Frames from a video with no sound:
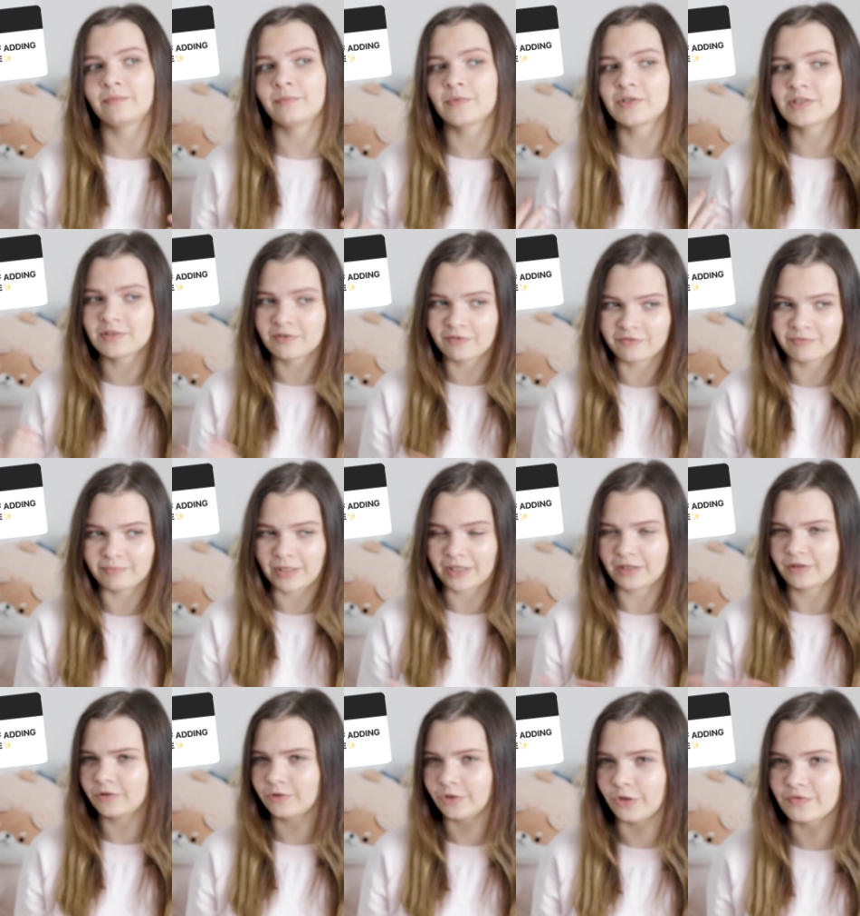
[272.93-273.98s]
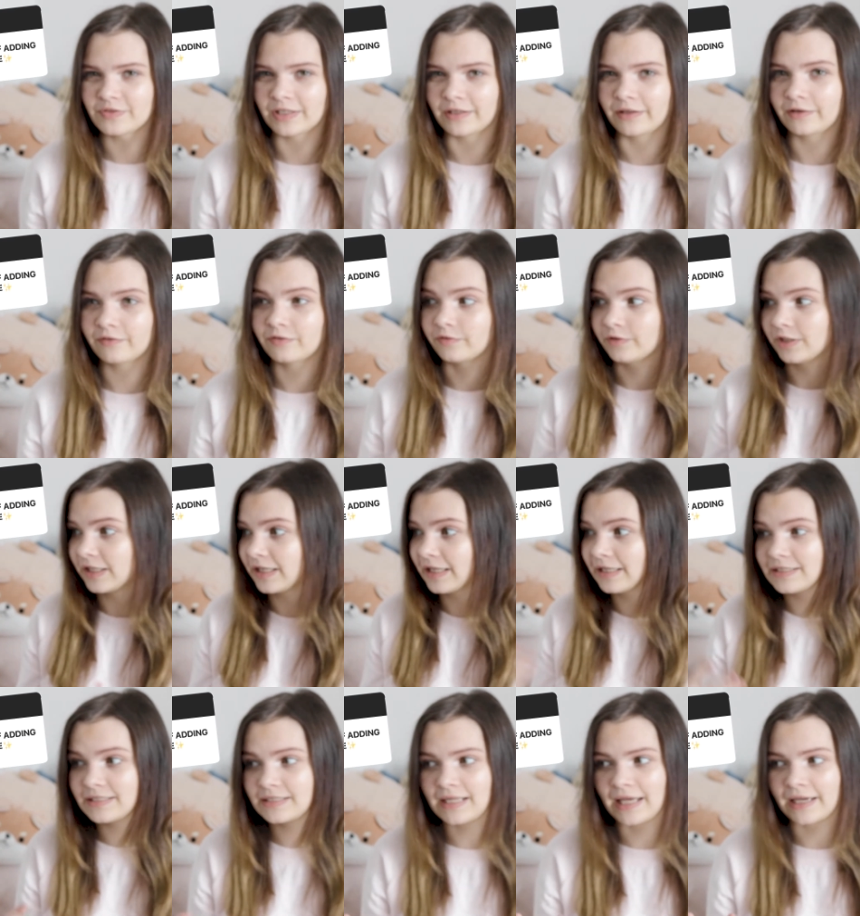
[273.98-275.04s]
Most of my clothes are like from the
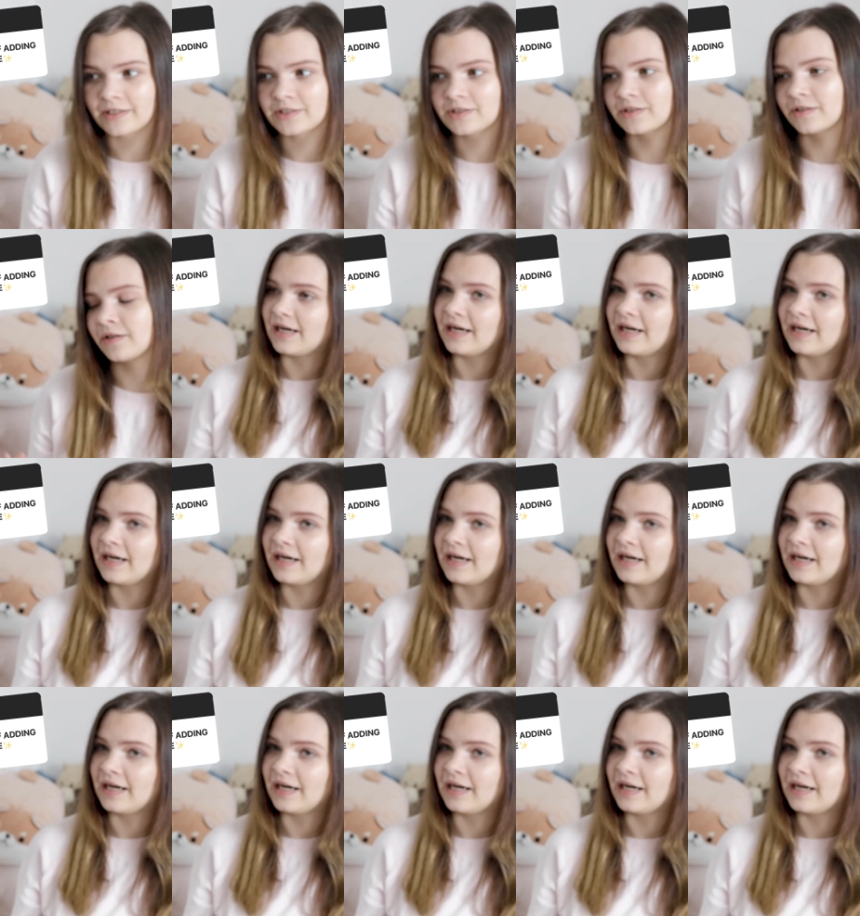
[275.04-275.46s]
kids section.